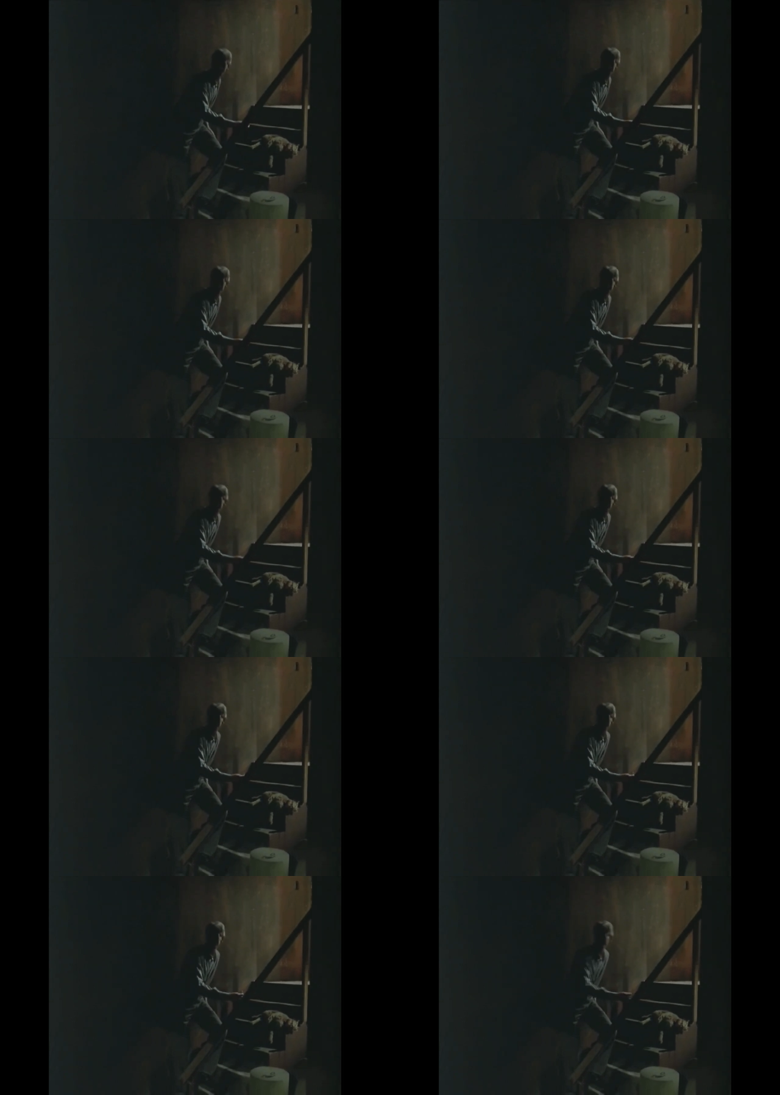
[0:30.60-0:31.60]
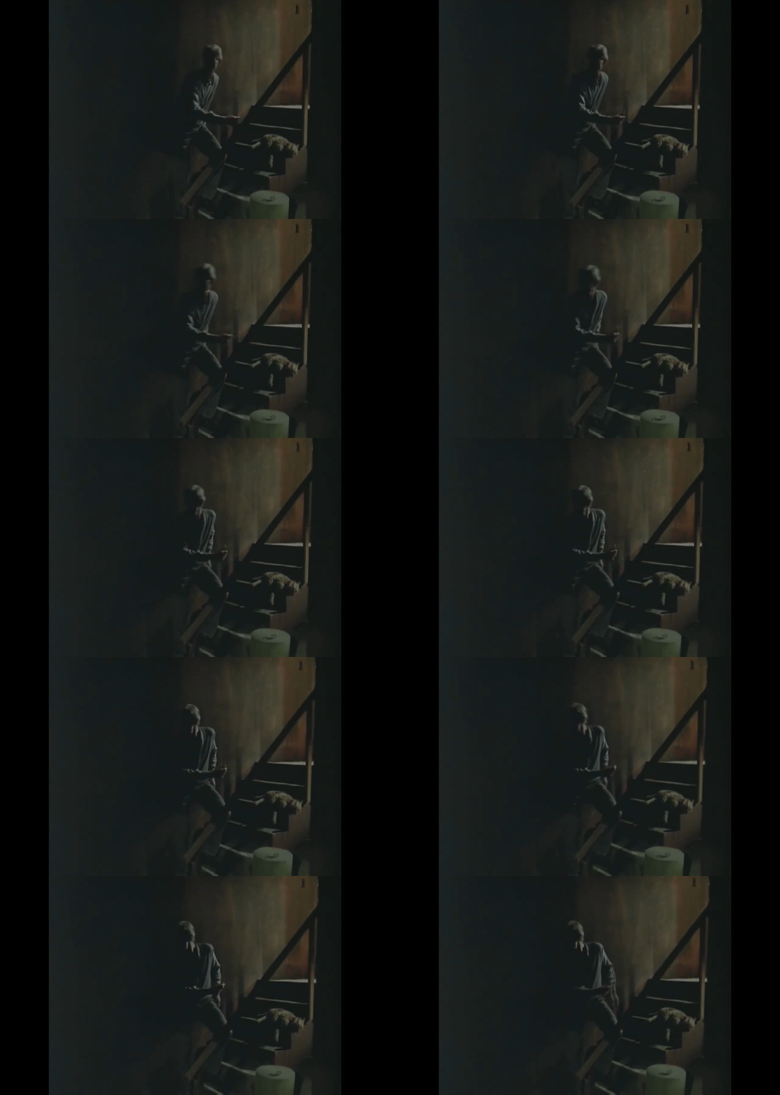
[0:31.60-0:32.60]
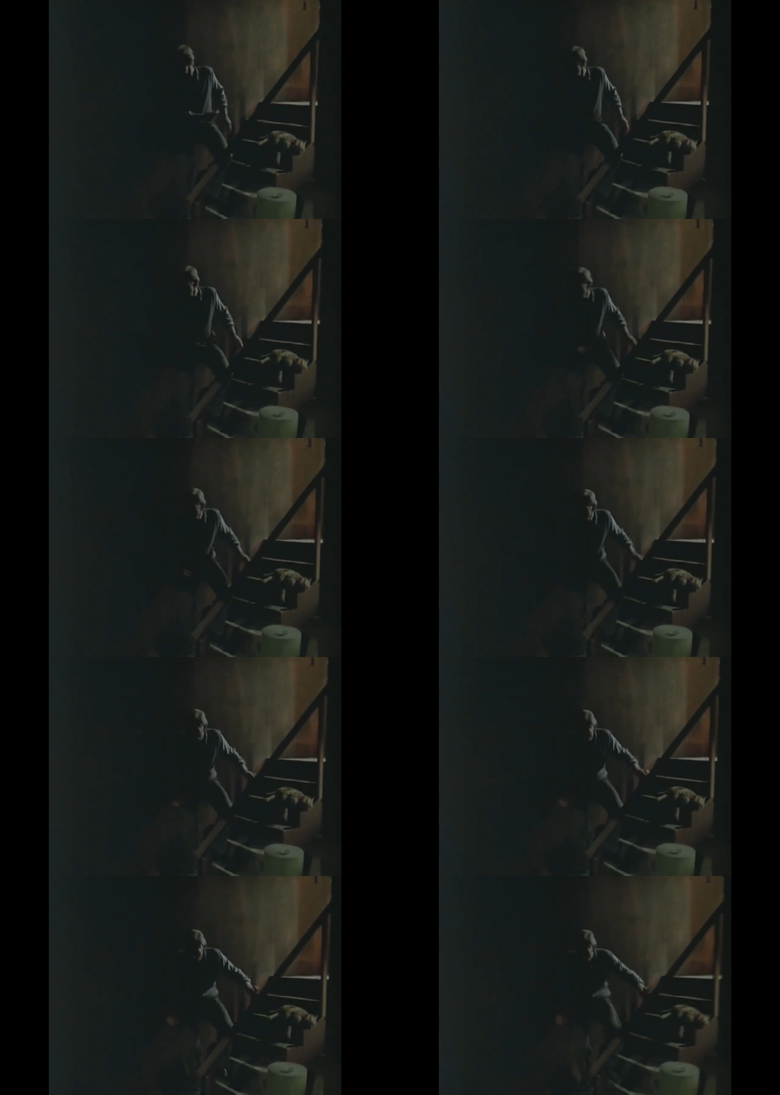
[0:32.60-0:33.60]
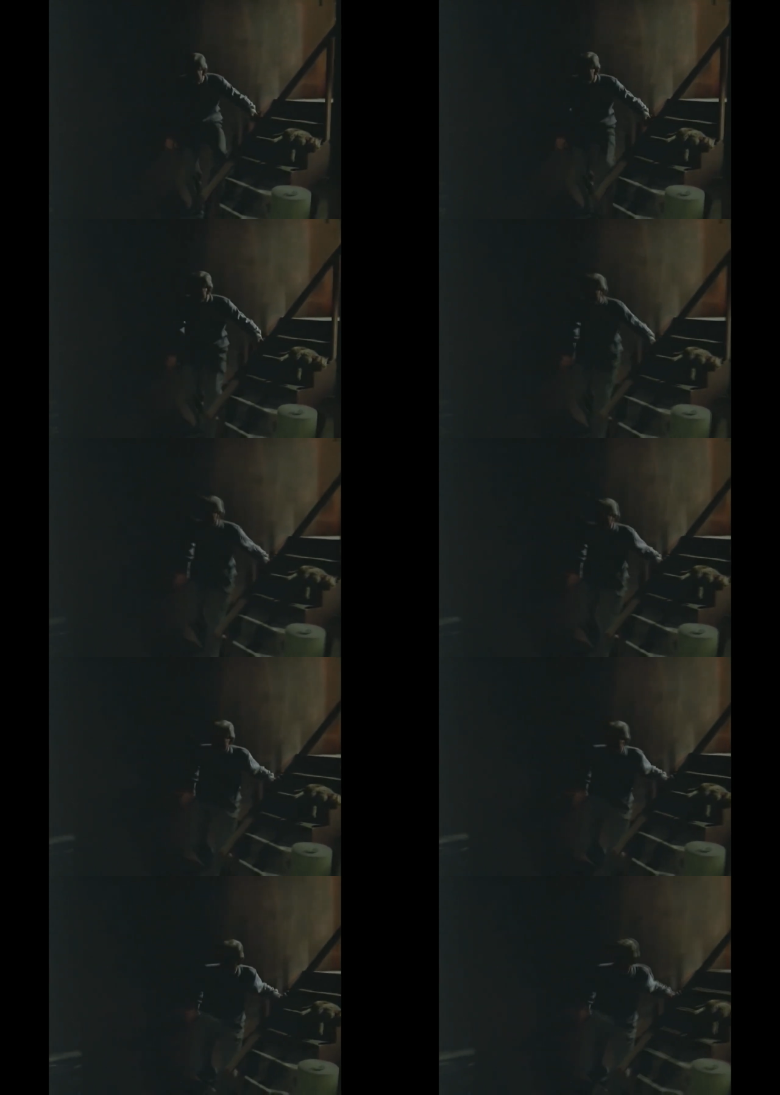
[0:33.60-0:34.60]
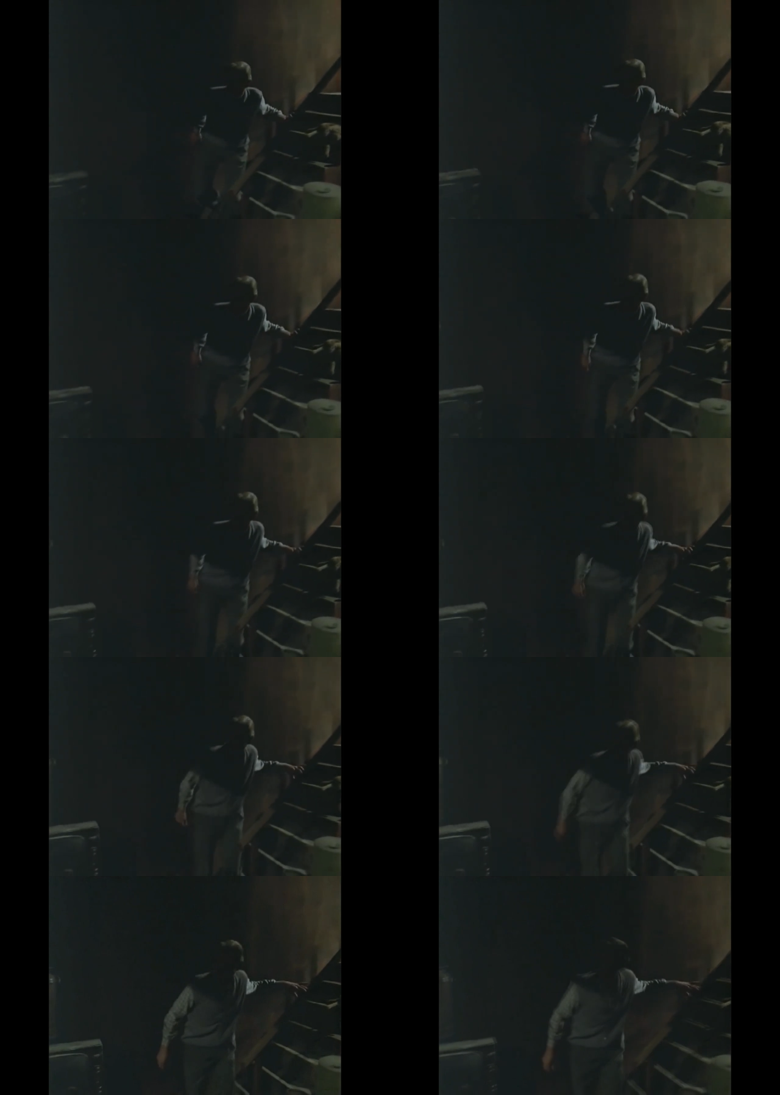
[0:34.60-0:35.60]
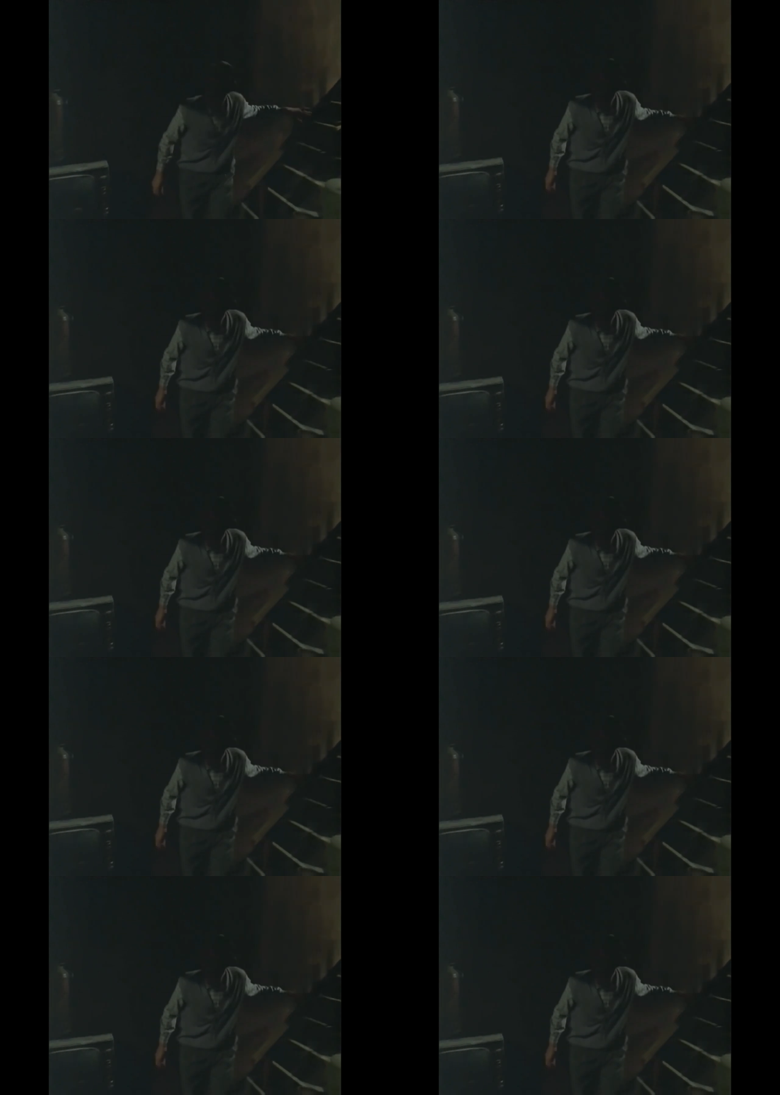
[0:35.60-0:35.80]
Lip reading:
Nobody's mouth can be seen.